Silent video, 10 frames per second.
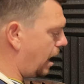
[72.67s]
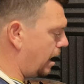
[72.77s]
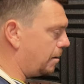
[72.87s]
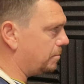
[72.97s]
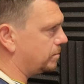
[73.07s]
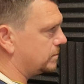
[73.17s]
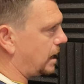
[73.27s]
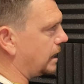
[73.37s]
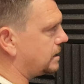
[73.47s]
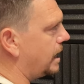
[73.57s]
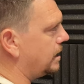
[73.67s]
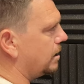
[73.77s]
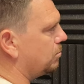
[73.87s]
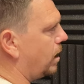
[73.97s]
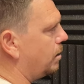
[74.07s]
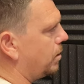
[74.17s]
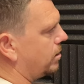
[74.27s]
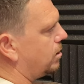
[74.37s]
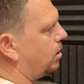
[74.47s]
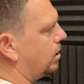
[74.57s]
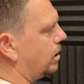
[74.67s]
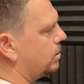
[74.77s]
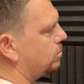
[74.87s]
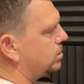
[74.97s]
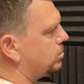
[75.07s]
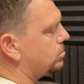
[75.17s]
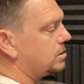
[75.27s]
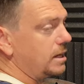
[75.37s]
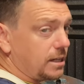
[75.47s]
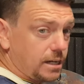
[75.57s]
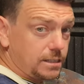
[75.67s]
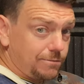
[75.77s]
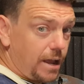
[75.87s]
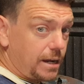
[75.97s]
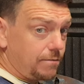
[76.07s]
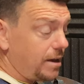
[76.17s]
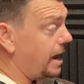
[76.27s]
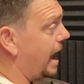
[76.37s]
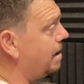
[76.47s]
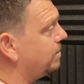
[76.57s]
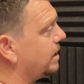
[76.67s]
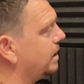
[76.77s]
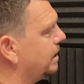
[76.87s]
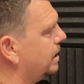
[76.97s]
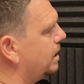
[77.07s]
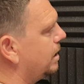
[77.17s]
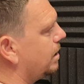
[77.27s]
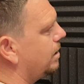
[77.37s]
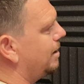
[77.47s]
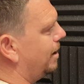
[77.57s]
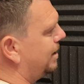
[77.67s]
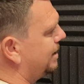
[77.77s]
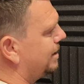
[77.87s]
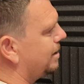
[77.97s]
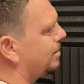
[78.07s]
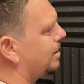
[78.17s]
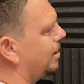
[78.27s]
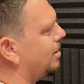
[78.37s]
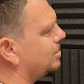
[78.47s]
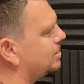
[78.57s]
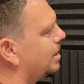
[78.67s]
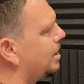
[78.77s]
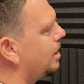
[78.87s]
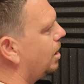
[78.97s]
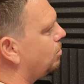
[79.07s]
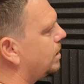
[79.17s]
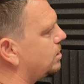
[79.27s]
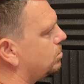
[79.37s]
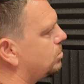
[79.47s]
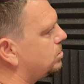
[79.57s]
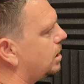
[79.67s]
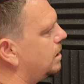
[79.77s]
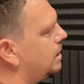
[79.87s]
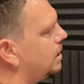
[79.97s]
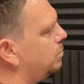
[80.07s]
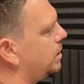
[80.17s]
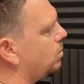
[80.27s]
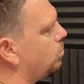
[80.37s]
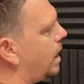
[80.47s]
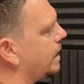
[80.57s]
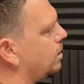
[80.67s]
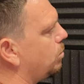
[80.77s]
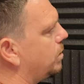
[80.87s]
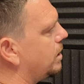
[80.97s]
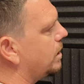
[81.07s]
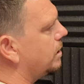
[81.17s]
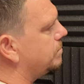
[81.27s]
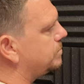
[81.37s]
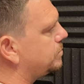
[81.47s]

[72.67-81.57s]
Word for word: um, titanium white, but I thought we'd use zinc, and it's very, very heavy. Of course. Okay, so just a little bit of white up here.